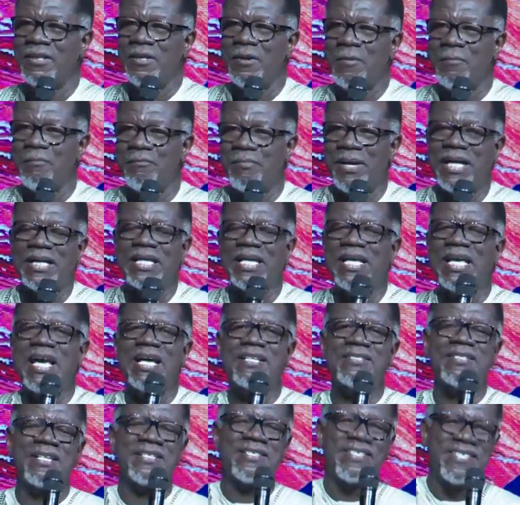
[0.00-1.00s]
But he
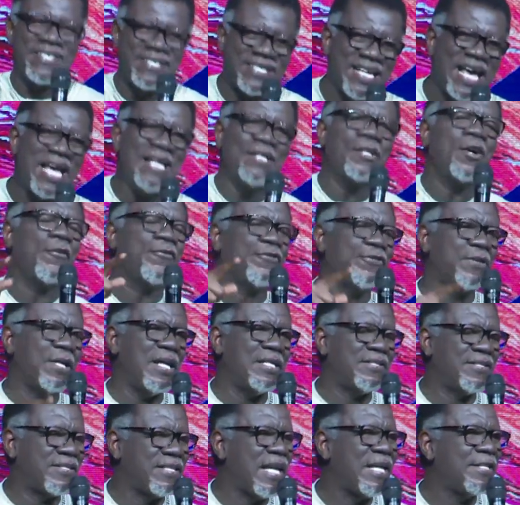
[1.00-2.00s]
has a sense of,
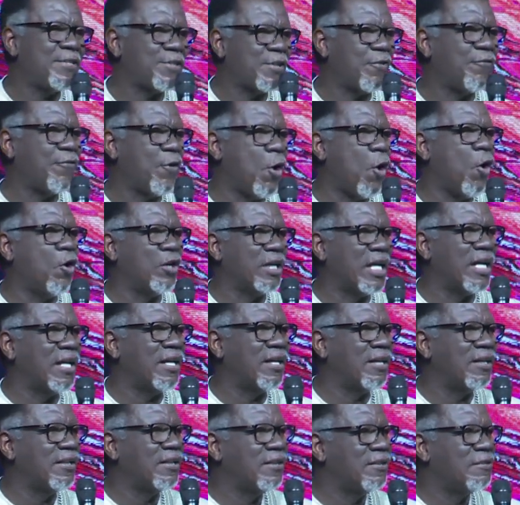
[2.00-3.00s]
sense of honor
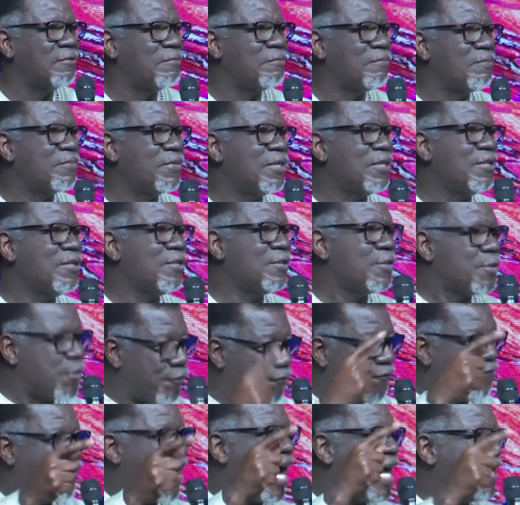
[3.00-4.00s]
to
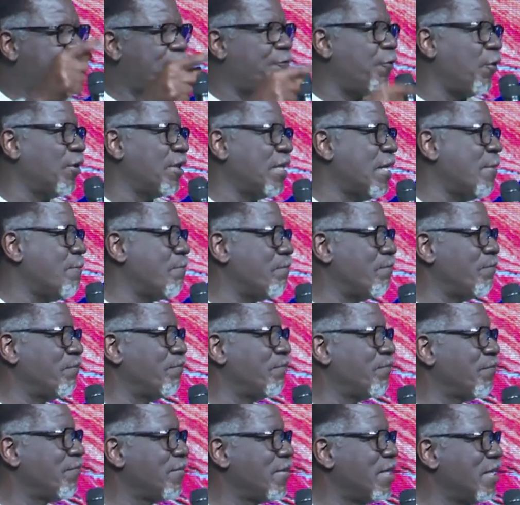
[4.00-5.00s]
fight for them,
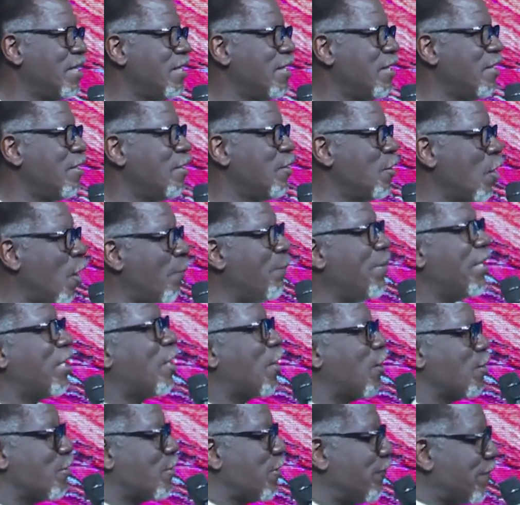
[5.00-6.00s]
not
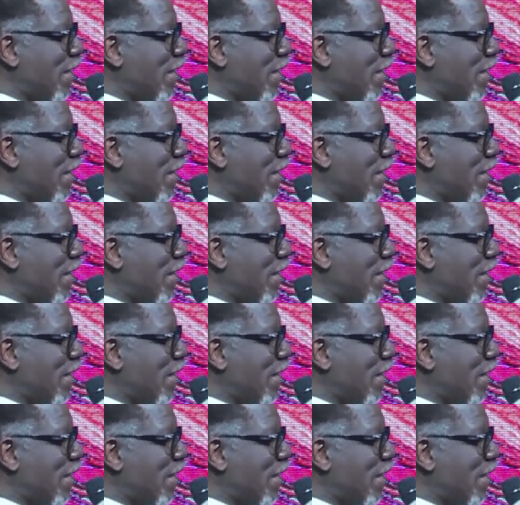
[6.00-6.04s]
because of the